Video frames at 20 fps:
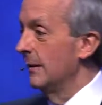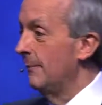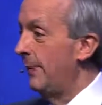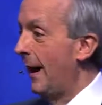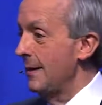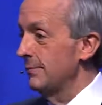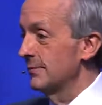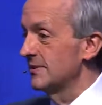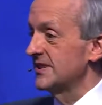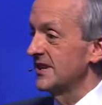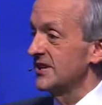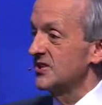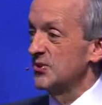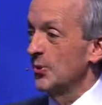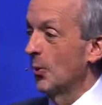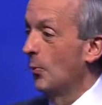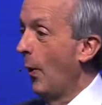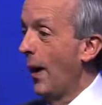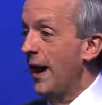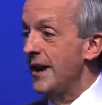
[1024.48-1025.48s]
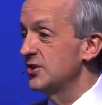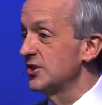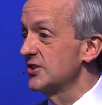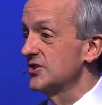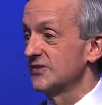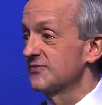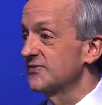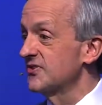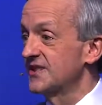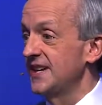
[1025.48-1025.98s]
The Bible says the
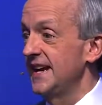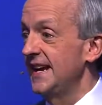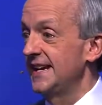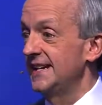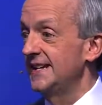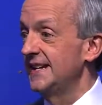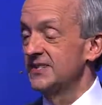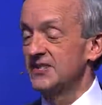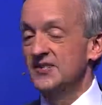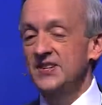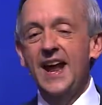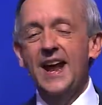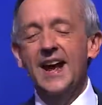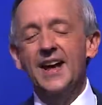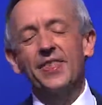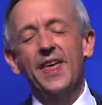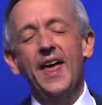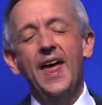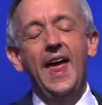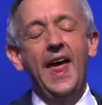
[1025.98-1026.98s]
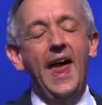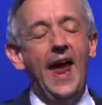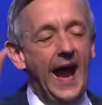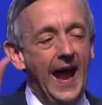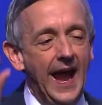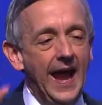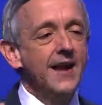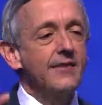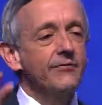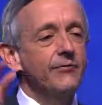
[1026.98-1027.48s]
wages of sin is death.
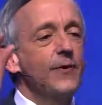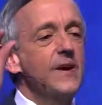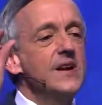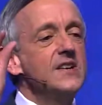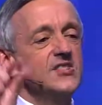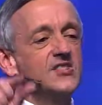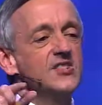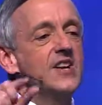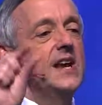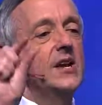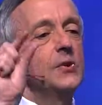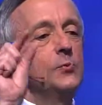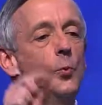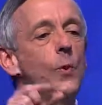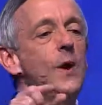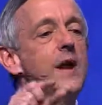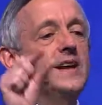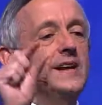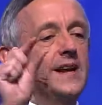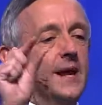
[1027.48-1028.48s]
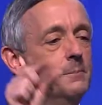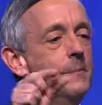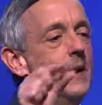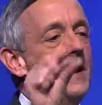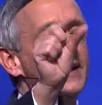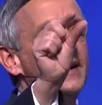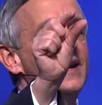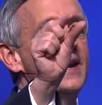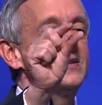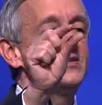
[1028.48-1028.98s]
Every sin we
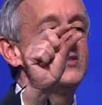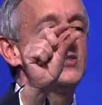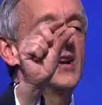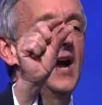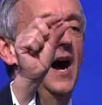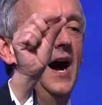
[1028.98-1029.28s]
commit against